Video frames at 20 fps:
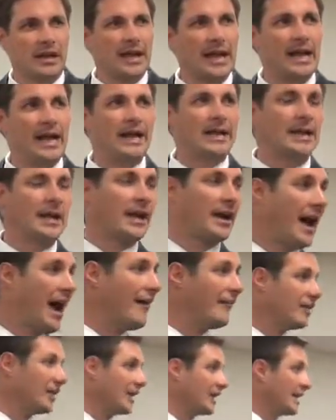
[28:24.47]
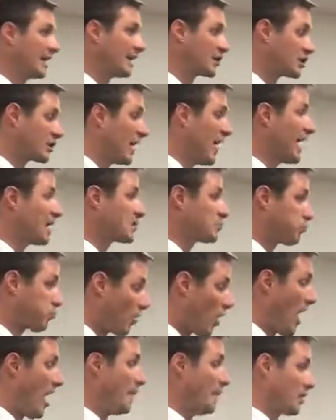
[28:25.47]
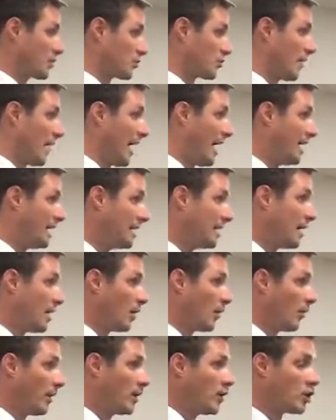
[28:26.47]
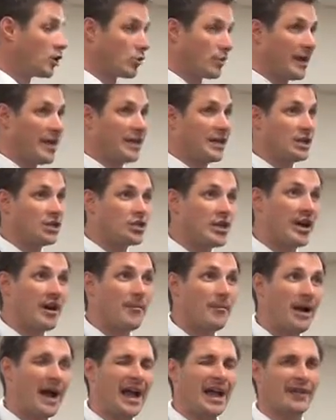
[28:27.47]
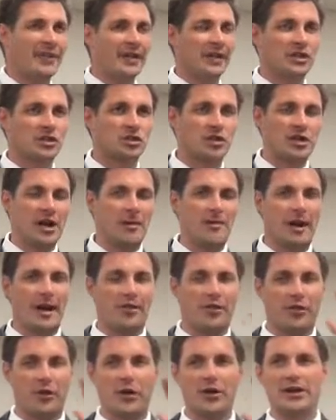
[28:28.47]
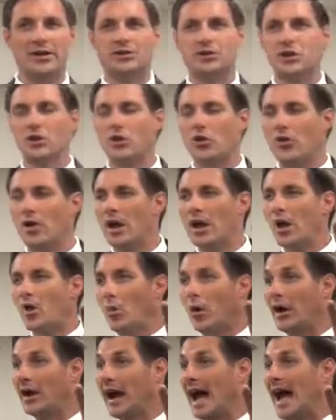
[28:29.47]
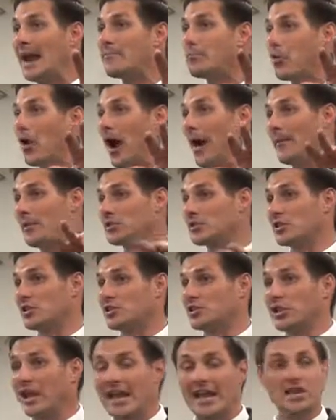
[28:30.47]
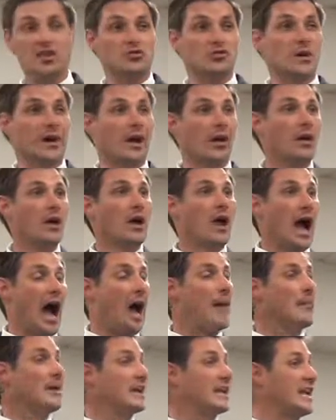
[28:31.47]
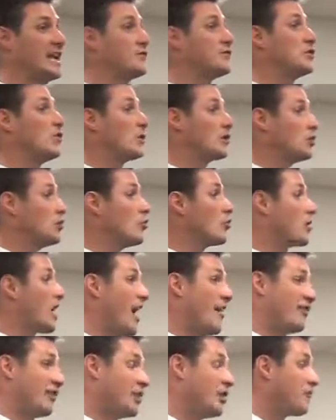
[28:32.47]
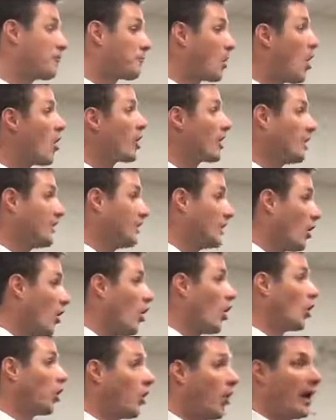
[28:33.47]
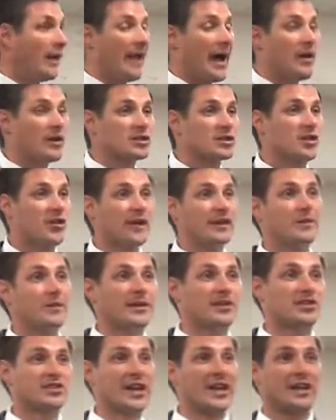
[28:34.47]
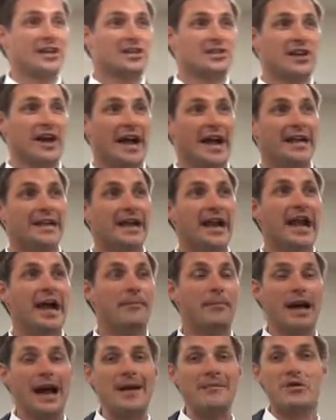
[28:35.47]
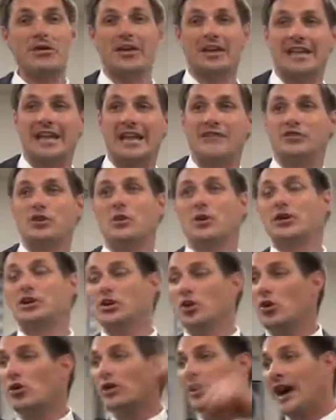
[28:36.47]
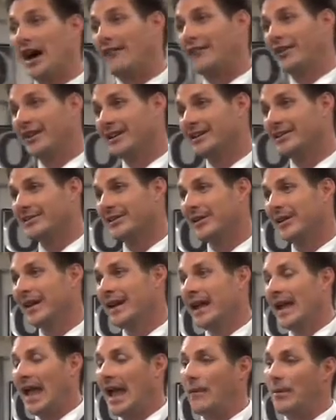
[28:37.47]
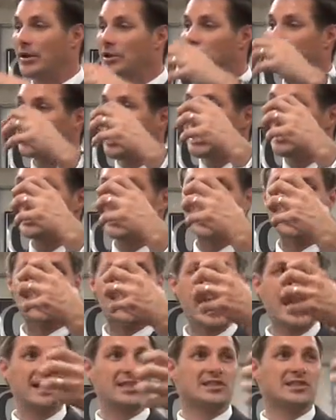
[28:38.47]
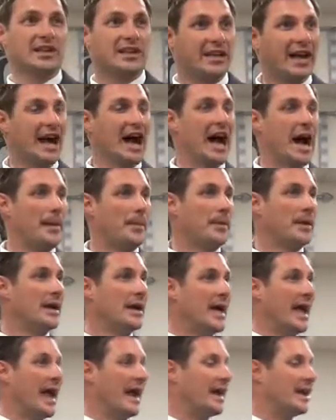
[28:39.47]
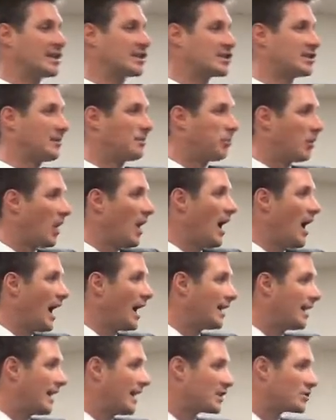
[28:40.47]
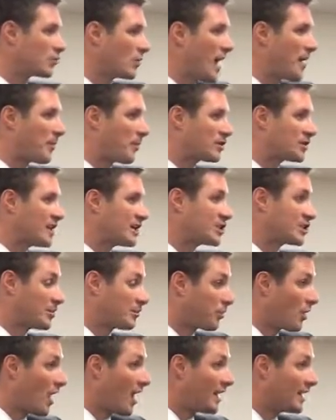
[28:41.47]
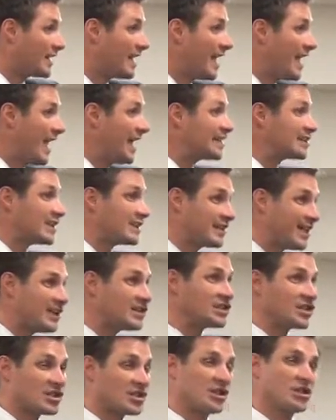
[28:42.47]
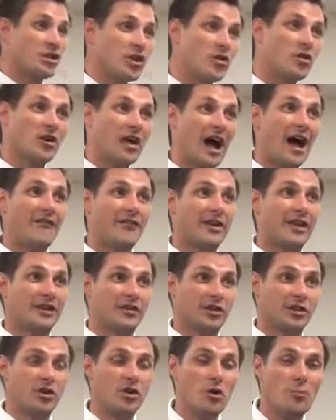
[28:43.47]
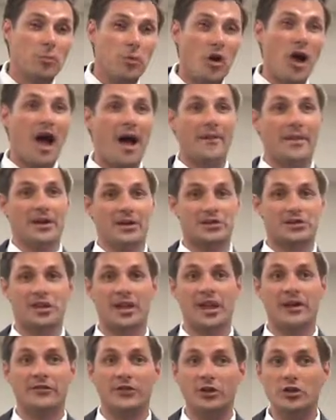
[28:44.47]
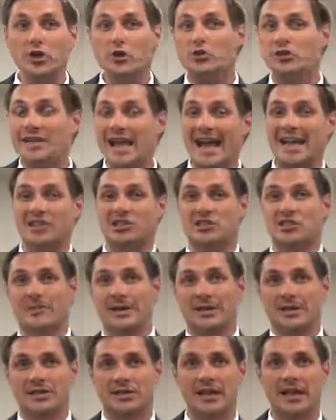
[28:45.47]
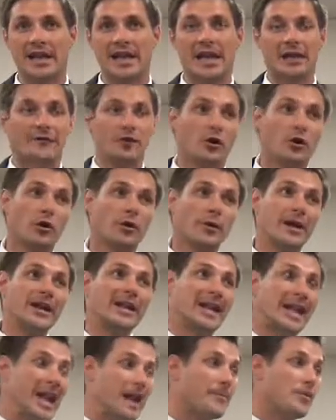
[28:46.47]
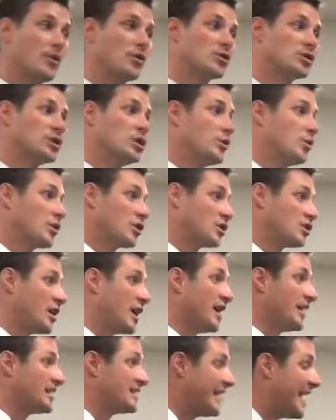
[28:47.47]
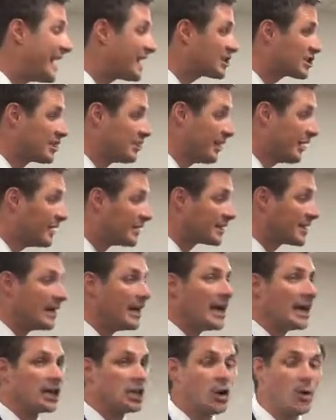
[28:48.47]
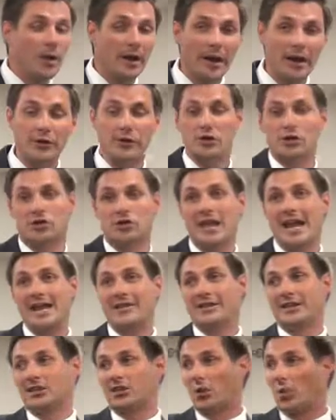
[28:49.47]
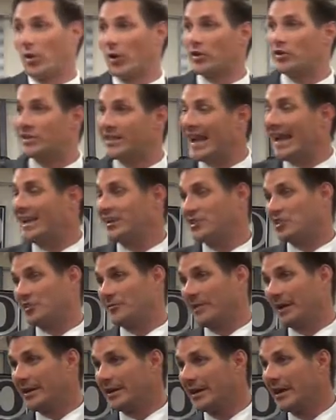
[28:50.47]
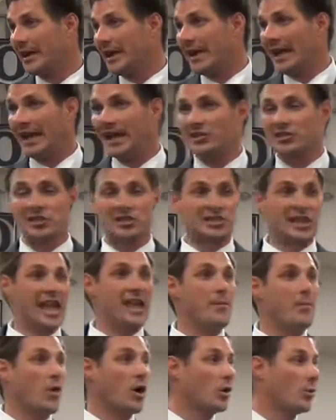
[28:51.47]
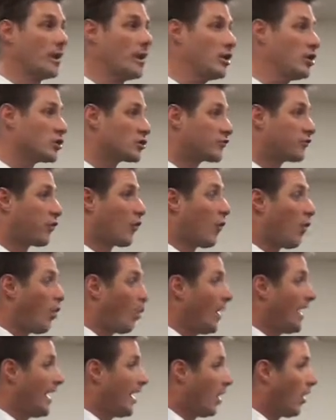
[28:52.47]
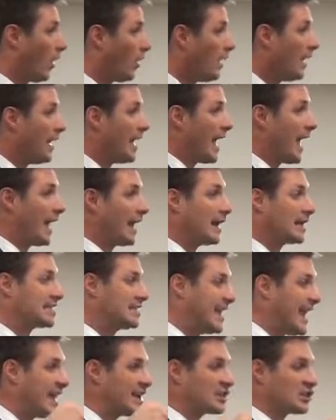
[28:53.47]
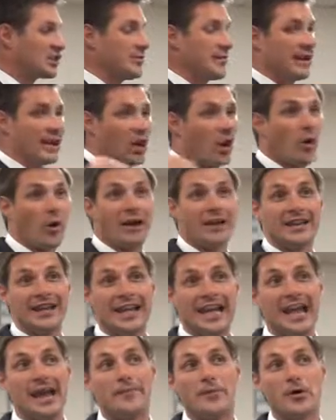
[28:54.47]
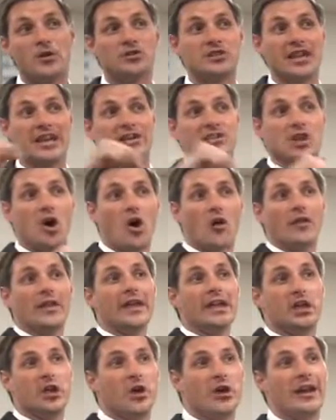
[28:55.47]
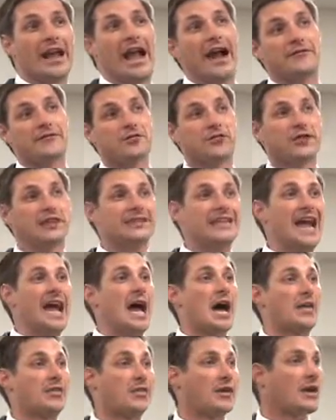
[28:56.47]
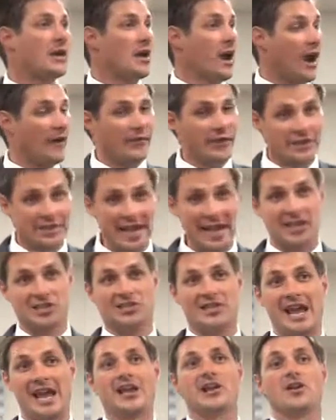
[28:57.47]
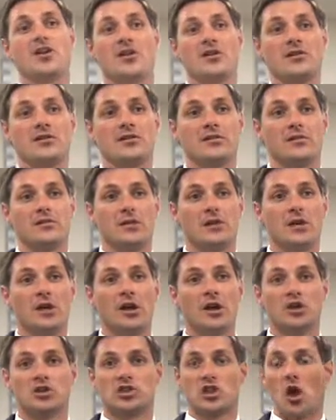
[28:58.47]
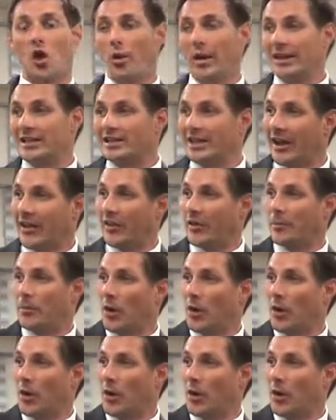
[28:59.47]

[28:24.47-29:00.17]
And a covenant is God's promise, right? Well, you could read in Jeremiah, I think it's Jeremiah thirty-two, where God promises Israel, I'm going to give you a new covenant. You've broken the old one. That one's going to be set aside. But I'm going to give you a new covenant. And when Jesus takes the cup, and it's the blood, it represents the blood. He said, this is the new covenant, the new promise, the New Testament. If you were to read Hebrews and you were to study testament, you would understand that the word testament is the same word we use for a will. And a testament, according to Hebrews, is only good after the death of the testator. So until the